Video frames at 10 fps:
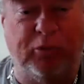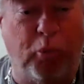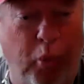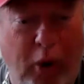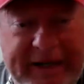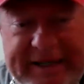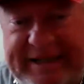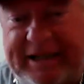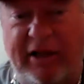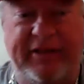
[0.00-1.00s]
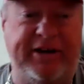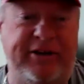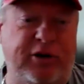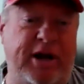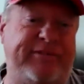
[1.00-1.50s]
one deal they
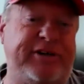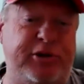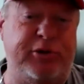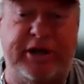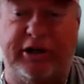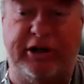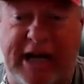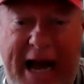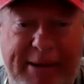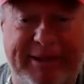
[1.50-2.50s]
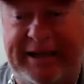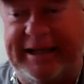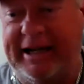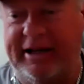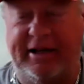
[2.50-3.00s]
do every 2 years. I'm going to
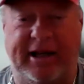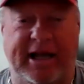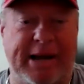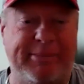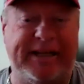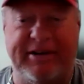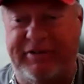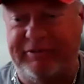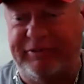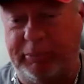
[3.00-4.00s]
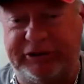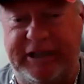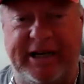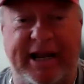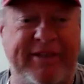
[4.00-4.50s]
get it, and I'm going to get
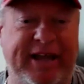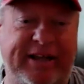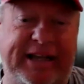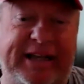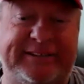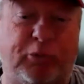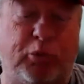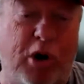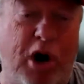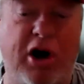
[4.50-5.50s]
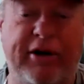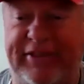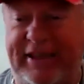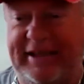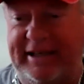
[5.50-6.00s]
50%. And it's the wrong
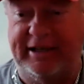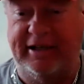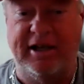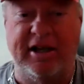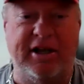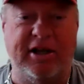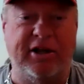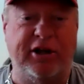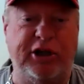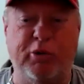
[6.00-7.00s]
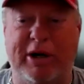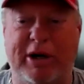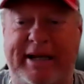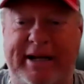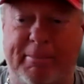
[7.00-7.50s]
thinking. You want to
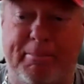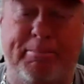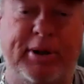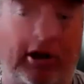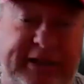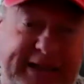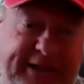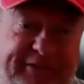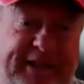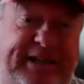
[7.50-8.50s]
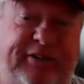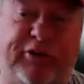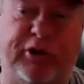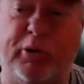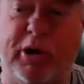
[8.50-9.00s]
be in a building thinking.
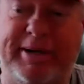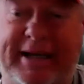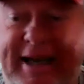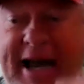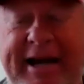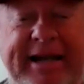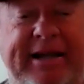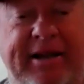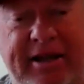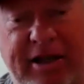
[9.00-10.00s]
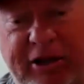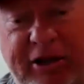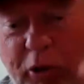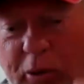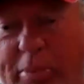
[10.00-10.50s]
So you want to be cutting your